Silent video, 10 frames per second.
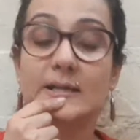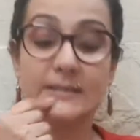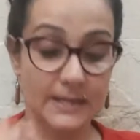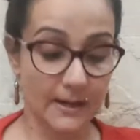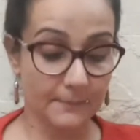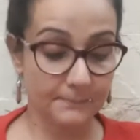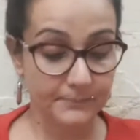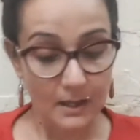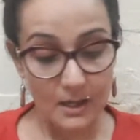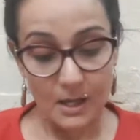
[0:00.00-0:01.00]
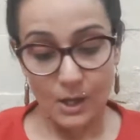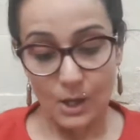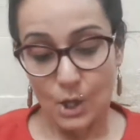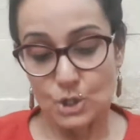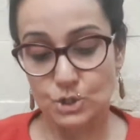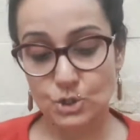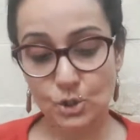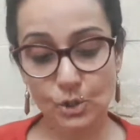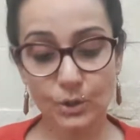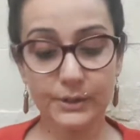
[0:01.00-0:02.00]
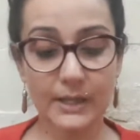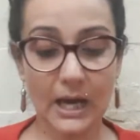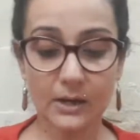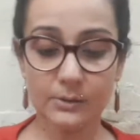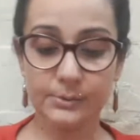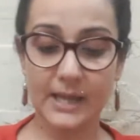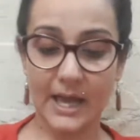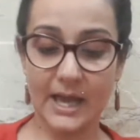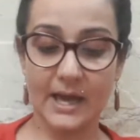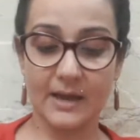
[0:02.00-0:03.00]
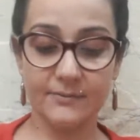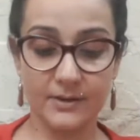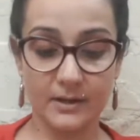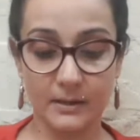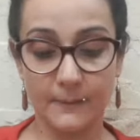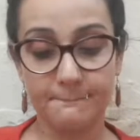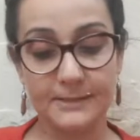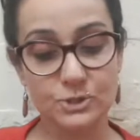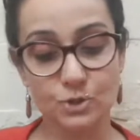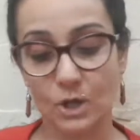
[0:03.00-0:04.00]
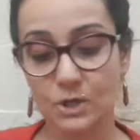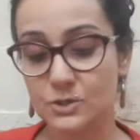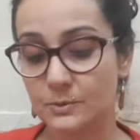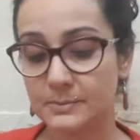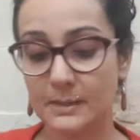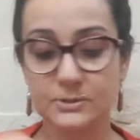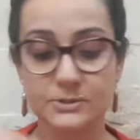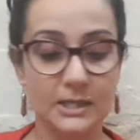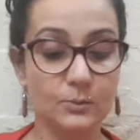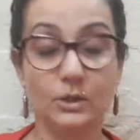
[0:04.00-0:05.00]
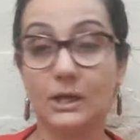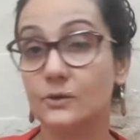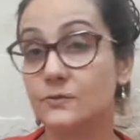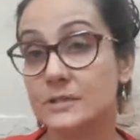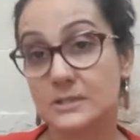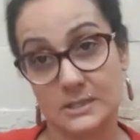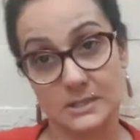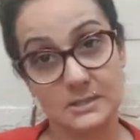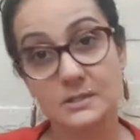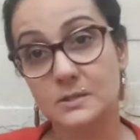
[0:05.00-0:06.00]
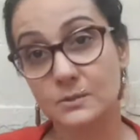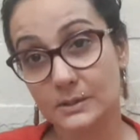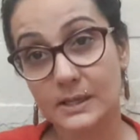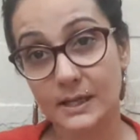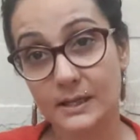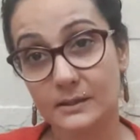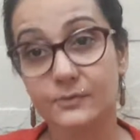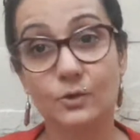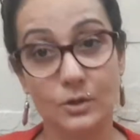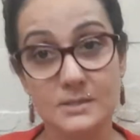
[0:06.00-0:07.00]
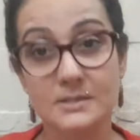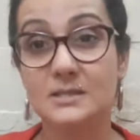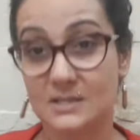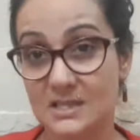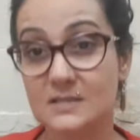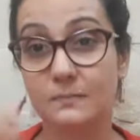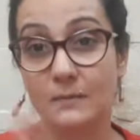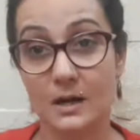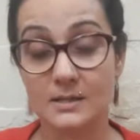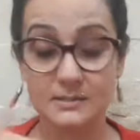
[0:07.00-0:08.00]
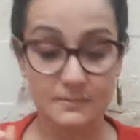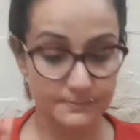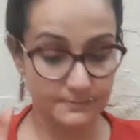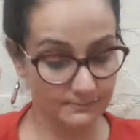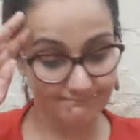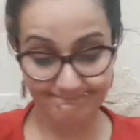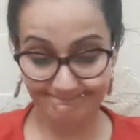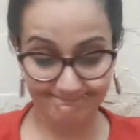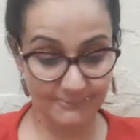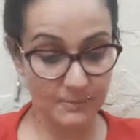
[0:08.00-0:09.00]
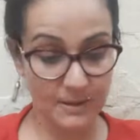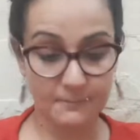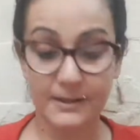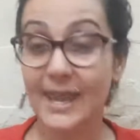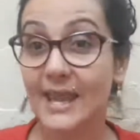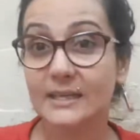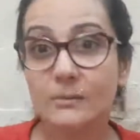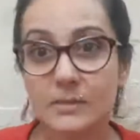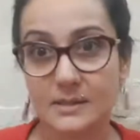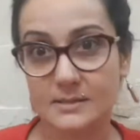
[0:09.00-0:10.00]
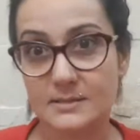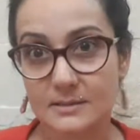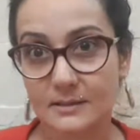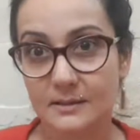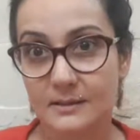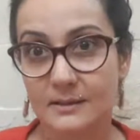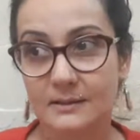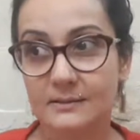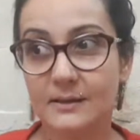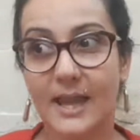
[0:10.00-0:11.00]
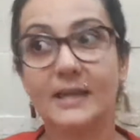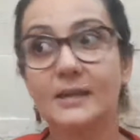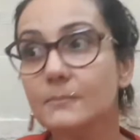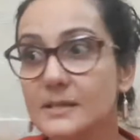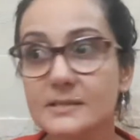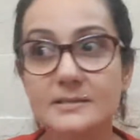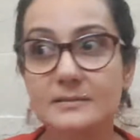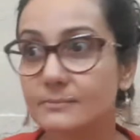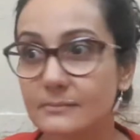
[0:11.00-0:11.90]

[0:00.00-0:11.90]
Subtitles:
Yeah. So now we have the astrologer will be able to tell you what kind of diseases you will get. Of course, disease, Mars. Remember, enemies. Enemies.